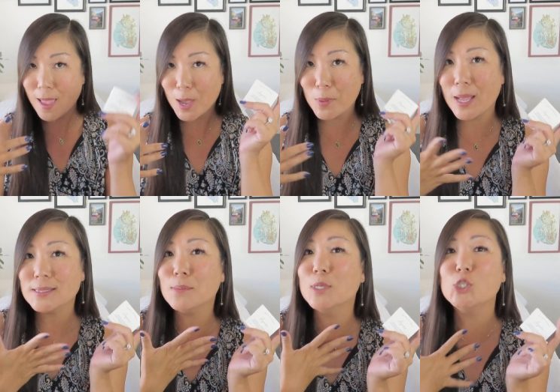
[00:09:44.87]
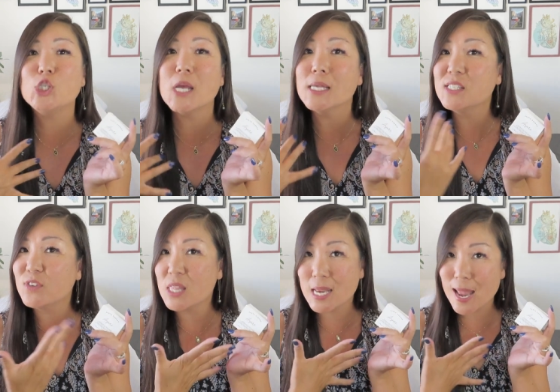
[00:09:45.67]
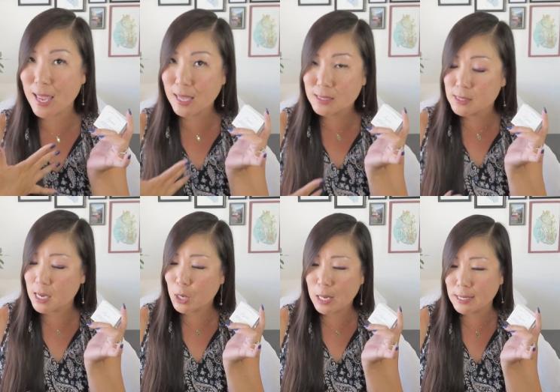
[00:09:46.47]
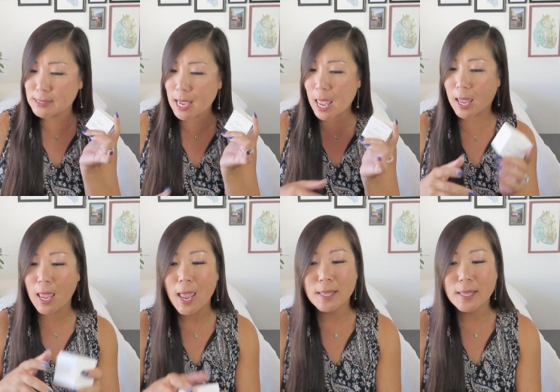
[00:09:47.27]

and we got something just for the neck and décolleté.